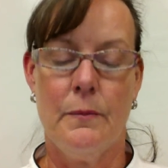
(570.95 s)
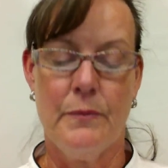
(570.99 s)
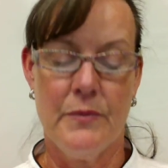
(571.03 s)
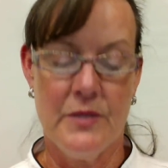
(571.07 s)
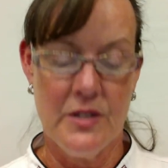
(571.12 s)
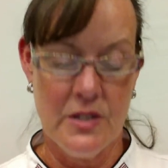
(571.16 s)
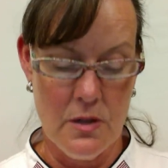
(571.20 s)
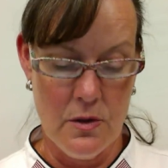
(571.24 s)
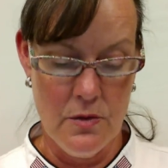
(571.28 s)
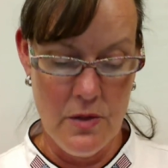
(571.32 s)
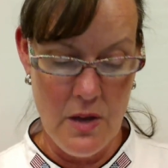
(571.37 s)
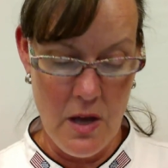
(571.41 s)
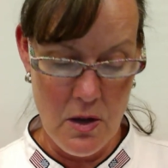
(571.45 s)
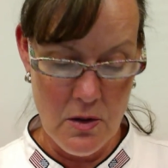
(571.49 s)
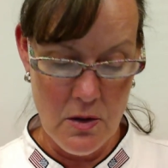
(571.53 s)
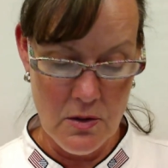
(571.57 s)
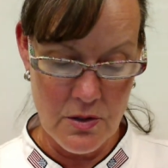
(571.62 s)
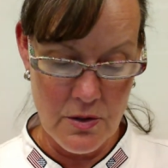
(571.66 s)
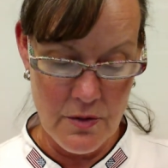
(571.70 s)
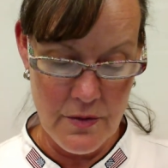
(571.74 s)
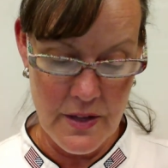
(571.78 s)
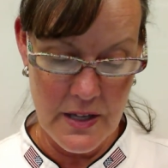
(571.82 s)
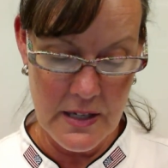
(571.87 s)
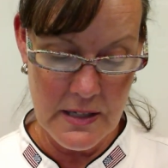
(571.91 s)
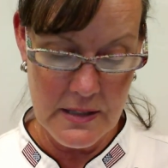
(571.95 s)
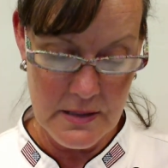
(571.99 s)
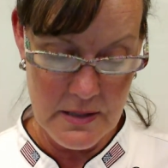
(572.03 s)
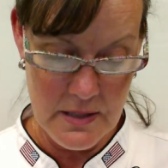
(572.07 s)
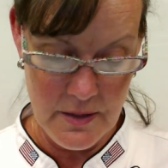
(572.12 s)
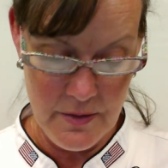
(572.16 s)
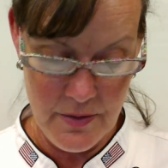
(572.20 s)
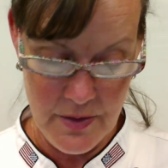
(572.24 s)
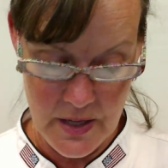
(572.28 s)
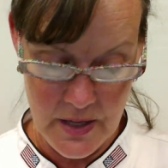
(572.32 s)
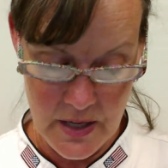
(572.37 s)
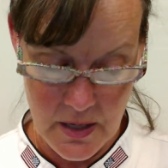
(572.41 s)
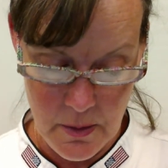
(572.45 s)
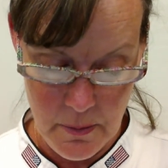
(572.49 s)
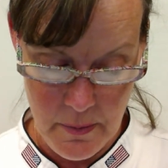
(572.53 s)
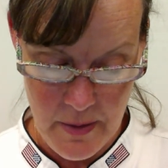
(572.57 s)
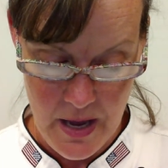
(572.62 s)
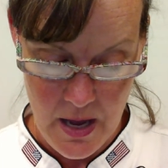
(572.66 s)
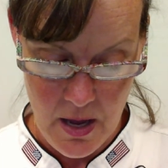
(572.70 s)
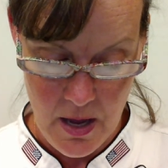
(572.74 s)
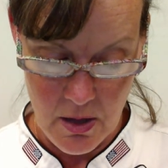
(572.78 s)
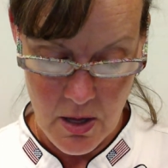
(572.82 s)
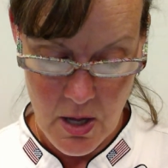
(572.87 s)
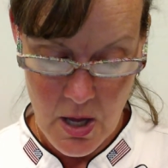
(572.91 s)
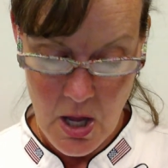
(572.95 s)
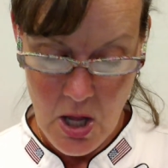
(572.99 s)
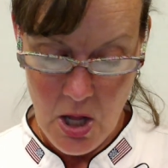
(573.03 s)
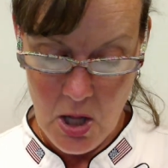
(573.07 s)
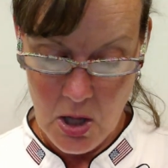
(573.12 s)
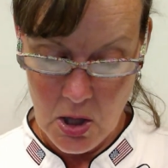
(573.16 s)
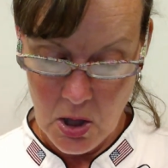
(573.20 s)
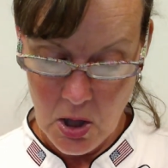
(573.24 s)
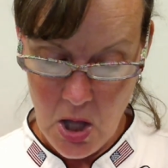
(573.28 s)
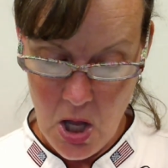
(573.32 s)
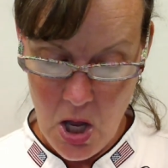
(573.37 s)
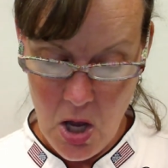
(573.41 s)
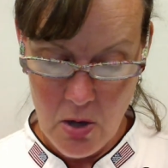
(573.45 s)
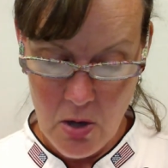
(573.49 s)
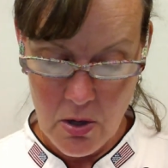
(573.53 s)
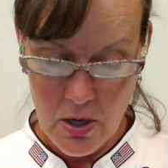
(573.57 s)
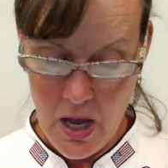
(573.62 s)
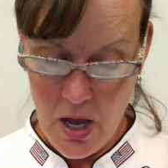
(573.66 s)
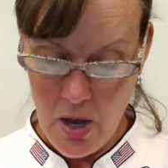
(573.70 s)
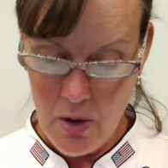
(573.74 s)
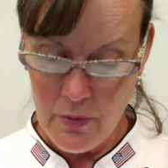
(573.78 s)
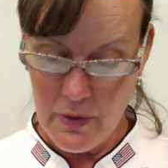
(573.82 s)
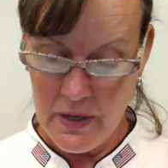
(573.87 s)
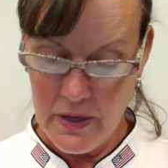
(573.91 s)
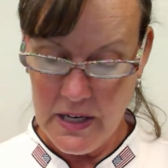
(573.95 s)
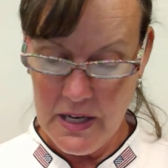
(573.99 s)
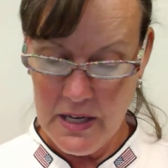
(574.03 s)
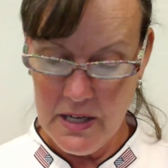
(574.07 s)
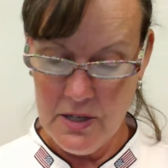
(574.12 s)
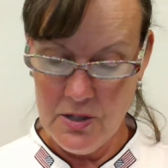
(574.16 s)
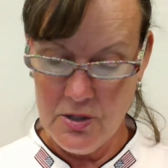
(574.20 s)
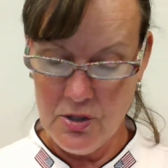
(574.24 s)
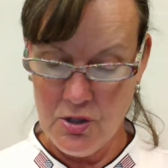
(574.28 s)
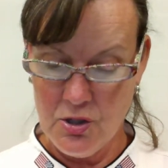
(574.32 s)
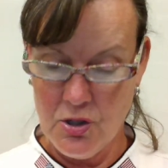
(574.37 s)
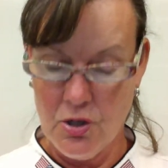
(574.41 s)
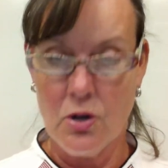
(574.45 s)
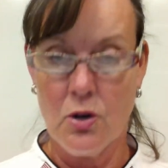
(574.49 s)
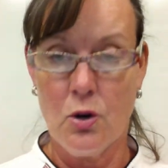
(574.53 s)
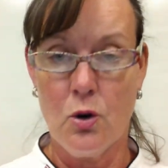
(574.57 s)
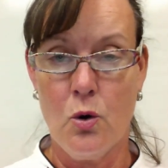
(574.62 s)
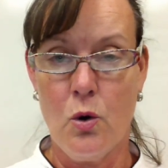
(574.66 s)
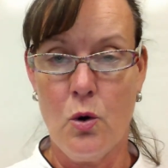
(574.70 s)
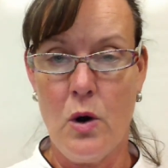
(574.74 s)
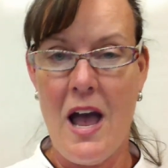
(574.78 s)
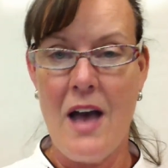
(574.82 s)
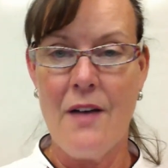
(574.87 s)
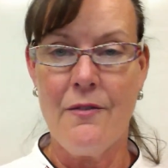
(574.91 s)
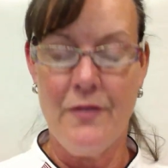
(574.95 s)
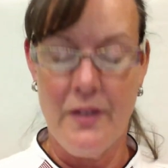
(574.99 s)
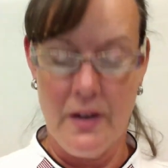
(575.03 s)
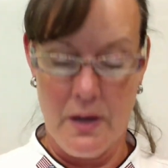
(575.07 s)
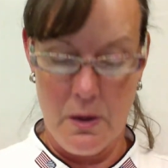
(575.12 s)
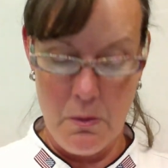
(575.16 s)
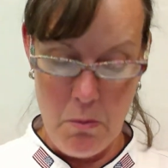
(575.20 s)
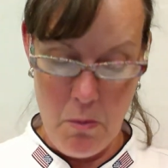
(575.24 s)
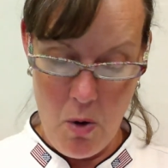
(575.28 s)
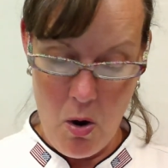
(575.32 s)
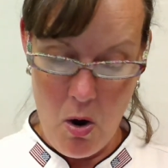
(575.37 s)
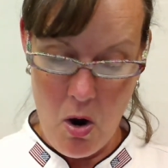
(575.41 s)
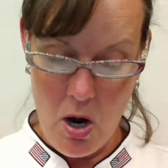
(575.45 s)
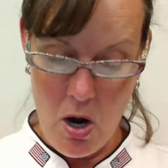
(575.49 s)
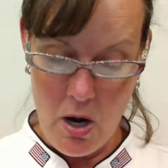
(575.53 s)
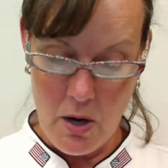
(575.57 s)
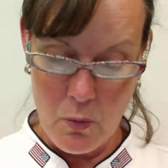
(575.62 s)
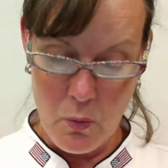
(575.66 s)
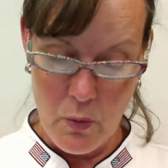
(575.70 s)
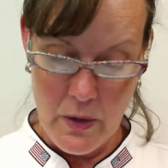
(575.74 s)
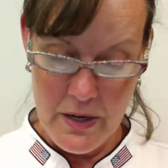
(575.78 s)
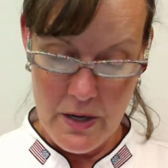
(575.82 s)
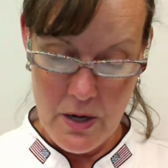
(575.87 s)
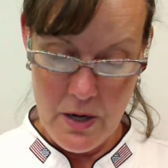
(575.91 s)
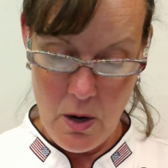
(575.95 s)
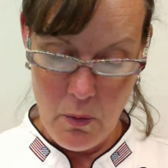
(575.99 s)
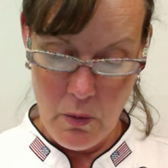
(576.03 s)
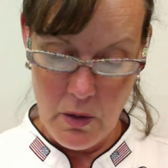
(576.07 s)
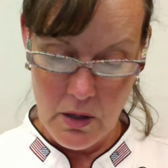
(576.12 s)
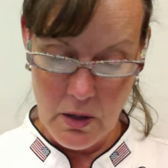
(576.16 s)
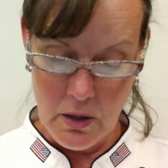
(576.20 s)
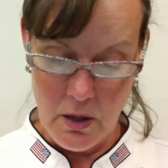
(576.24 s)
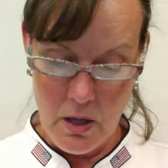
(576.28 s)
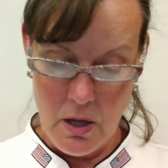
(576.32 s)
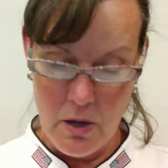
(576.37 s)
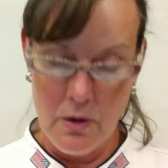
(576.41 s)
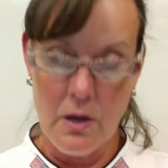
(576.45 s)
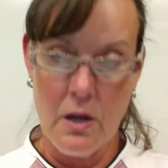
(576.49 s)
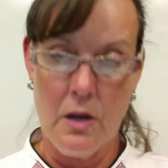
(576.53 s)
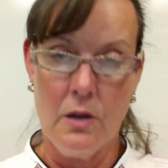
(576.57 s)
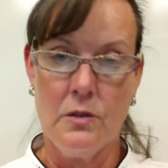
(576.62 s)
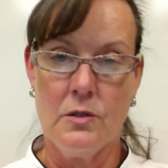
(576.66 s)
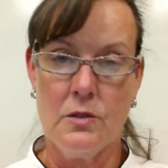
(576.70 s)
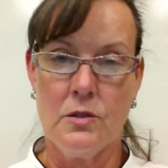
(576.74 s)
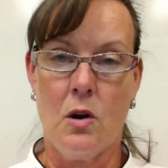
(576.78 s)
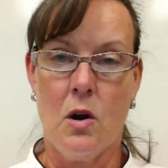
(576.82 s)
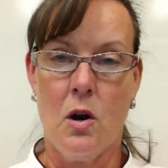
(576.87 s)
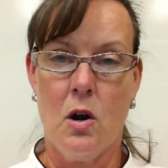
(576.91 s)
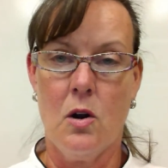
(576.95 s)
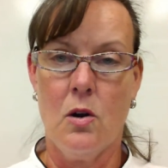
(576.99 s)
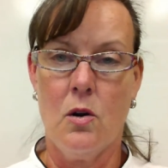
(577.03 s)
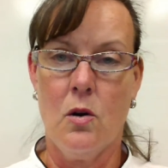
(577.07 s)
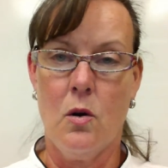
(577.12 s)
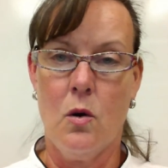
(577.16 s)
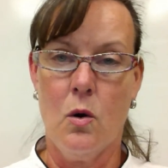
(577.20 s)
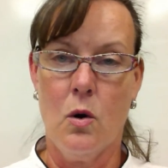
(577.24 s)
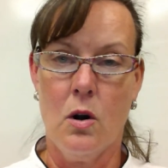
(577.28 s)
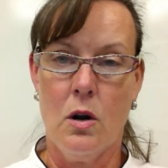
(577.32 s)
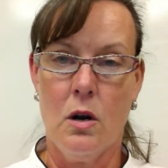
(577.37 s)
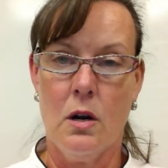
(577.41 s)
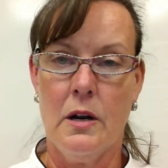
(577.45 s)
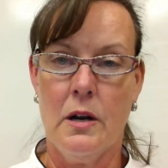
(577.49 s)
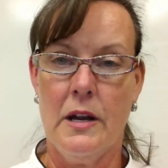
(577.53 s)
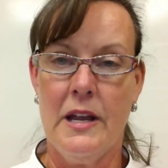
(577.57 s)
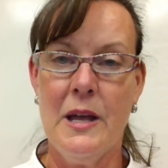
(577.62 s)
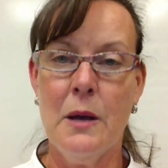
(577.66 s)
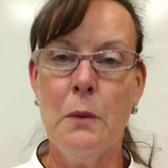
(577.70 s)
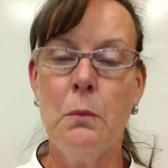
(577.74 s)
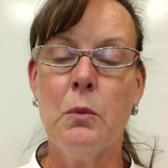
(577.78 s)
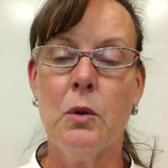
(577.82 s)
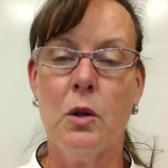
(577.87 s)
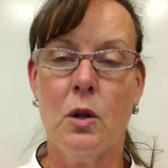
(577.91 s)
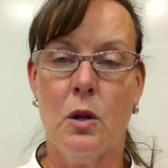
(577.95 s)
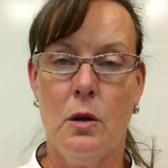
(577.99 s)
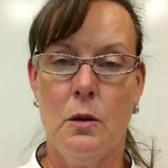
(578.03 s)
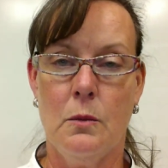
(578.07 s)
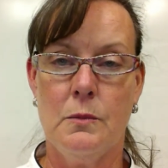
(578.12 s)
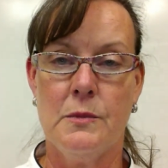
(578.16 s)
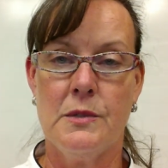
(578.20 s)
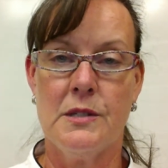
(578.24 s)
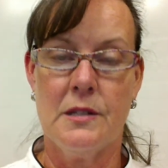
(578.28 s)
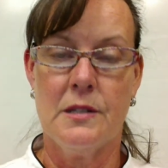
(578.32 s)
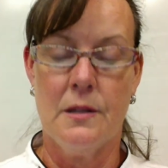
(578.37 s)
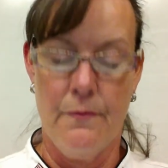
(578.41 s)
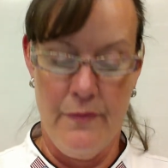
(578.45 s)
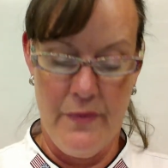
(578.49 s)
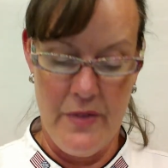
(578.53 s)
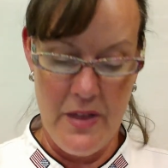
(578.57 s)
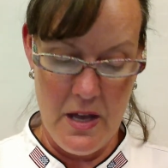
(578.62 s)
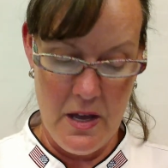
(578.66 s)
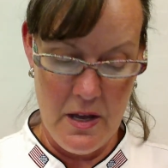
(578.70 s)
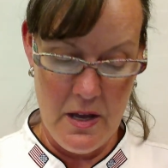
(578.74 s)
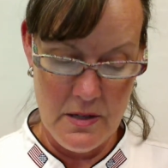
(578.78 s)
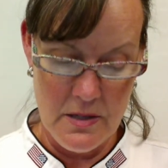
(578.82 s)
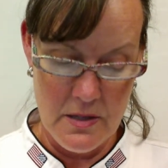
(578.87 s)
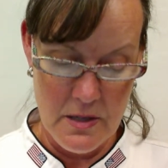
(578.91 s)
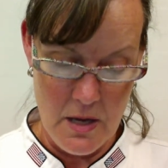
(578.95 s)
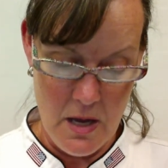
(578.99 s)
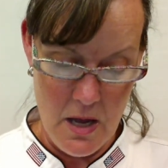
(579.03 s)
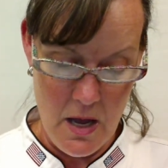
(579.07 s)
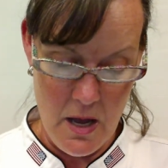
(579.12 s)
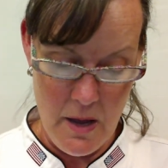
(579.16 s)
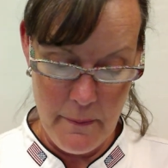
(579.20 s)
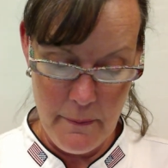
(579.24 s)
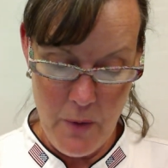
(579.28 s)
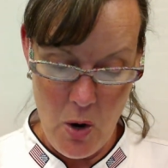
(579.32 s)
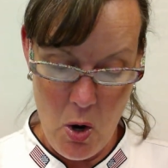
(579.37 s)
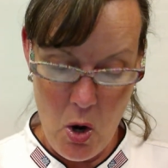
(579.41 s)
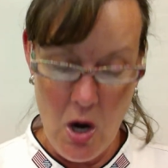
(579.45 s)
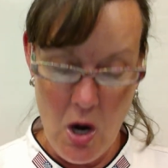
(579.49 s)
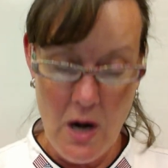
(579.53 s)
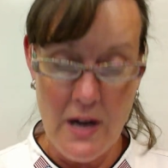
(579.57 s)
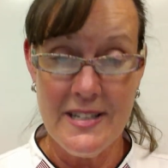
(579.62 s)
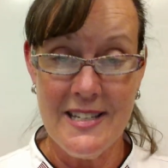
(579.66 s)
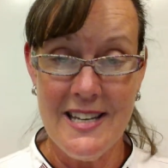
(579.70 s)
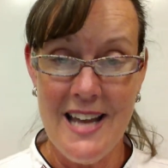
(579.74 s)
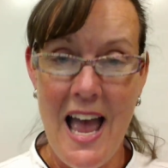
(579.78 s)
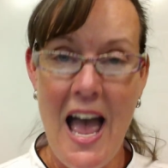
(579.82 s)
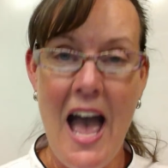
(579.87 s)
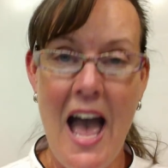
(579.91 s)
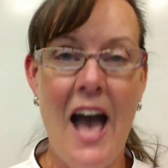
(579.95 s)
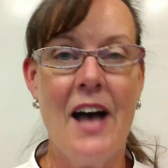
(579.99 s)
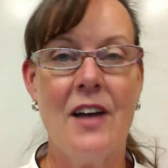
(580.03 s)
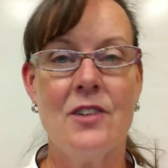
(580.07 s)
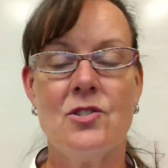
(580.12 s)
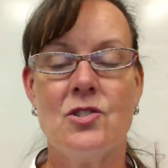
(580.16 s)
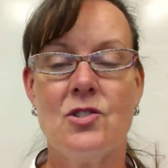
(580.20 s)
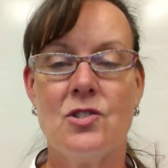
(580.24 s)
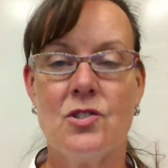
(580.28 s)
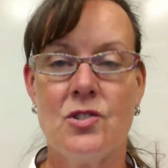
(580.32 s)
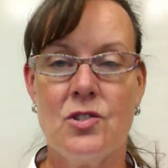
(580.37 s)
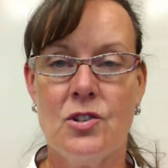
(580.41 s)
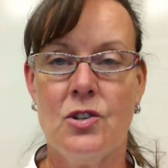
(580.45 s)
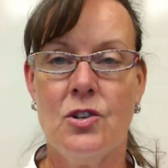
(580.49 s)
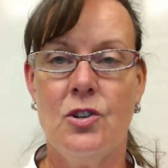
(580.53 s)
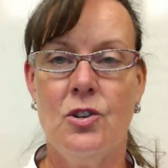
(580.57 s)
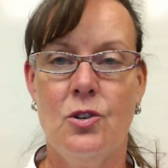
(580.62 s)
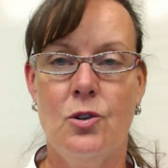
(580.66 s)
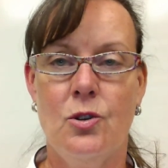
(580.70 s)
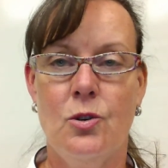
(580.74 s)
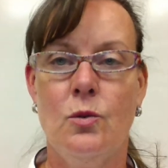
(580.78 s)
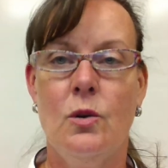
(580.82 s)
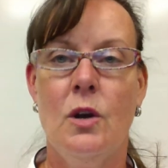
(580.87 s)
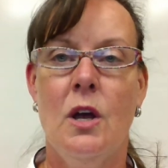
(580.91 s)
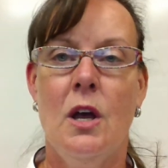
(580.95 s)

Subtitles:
So those are things to think about. Logo is your graphic mark. We know what logos are, or emblems that are attached to